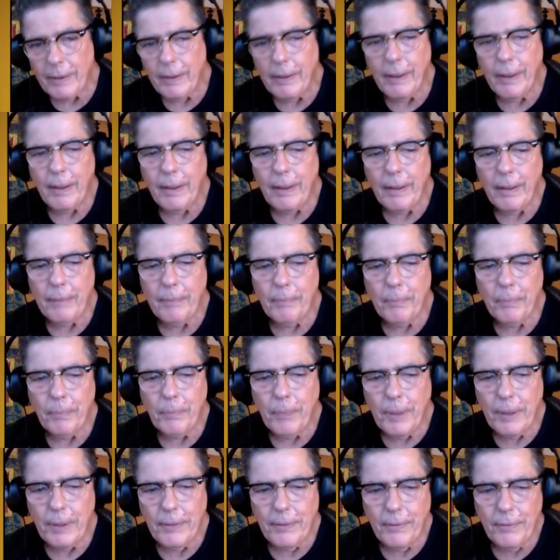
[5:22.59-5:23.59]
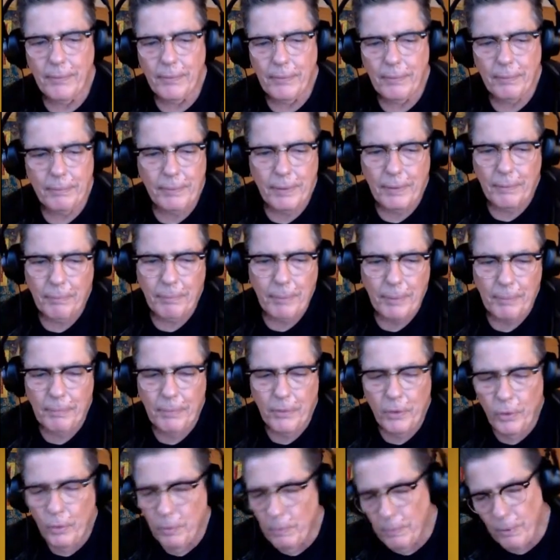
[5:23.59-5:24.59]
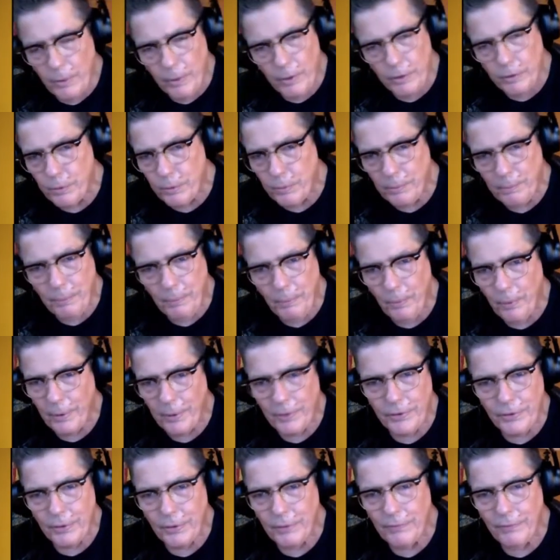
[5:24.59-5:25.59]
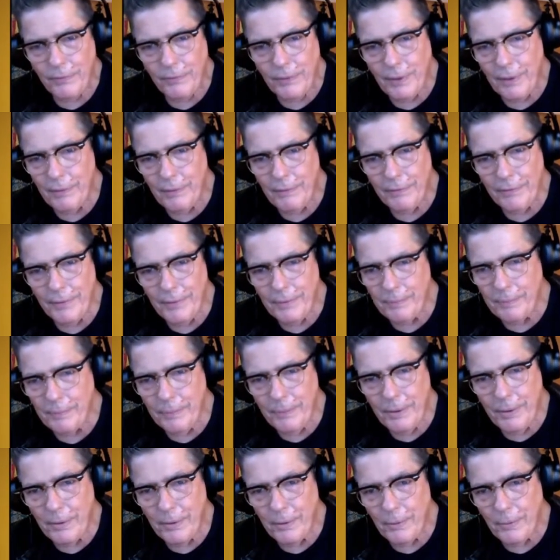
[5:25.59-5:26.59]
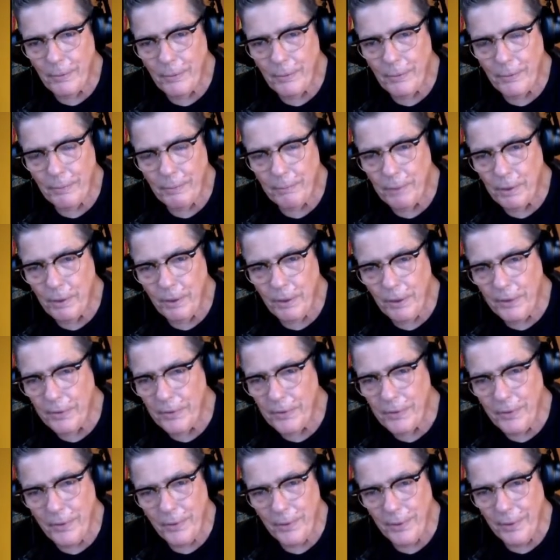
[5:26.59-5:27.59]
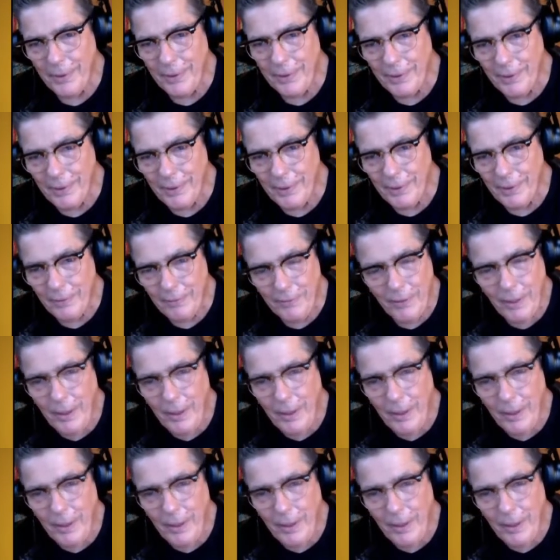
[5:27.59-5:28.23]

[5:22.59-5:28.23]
Uh, there have been numerous reports of, of the, you know, the plundering of,